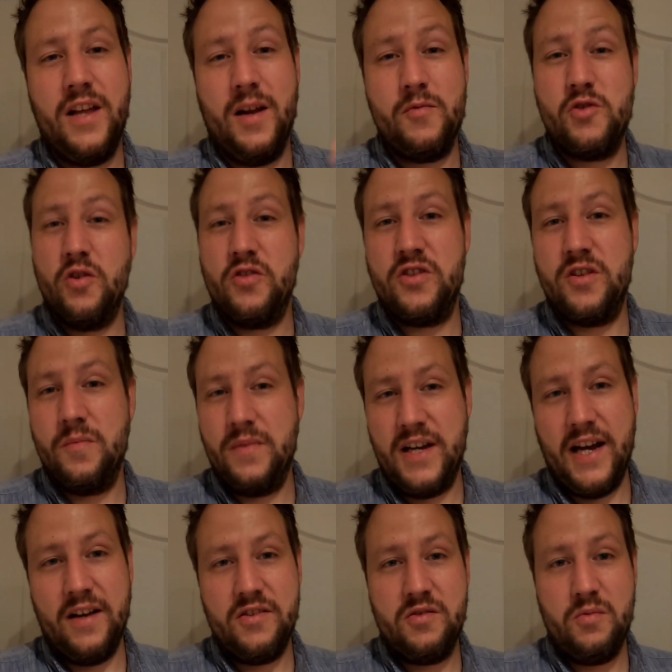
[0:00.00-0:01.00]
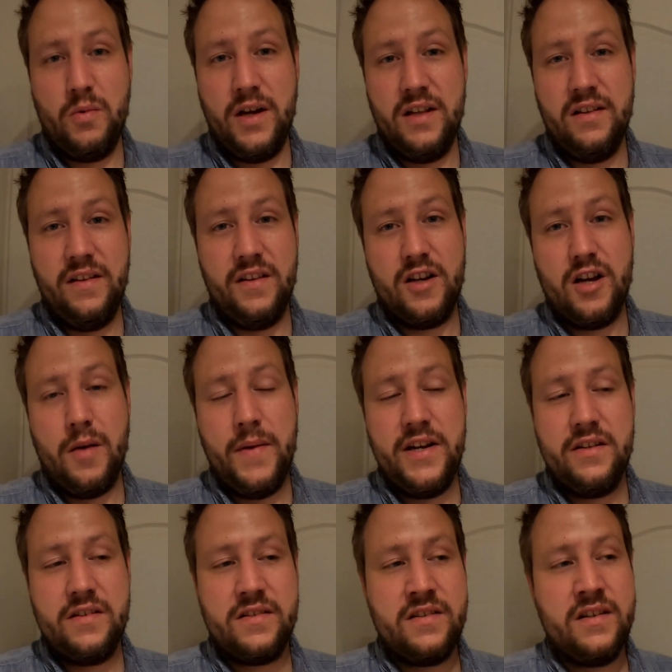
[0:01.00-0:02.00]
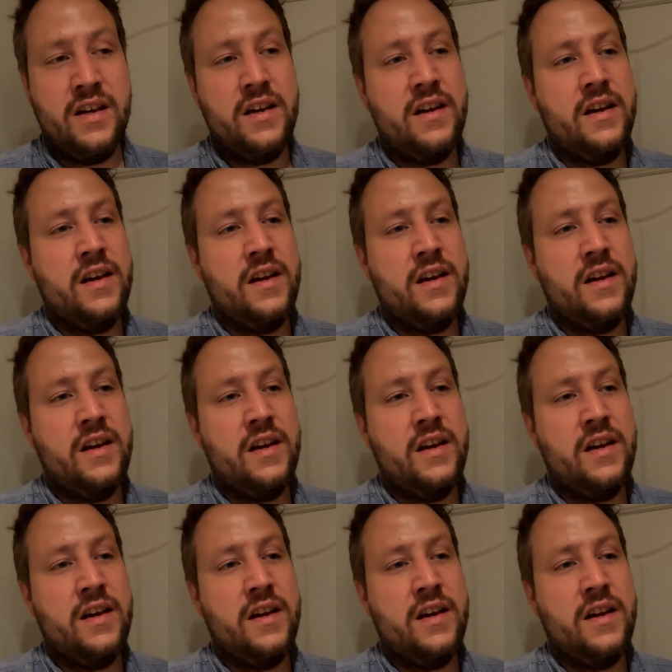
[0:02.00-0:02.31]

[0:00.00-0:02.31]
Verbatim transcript: then I'm sure somebody else will in the comments.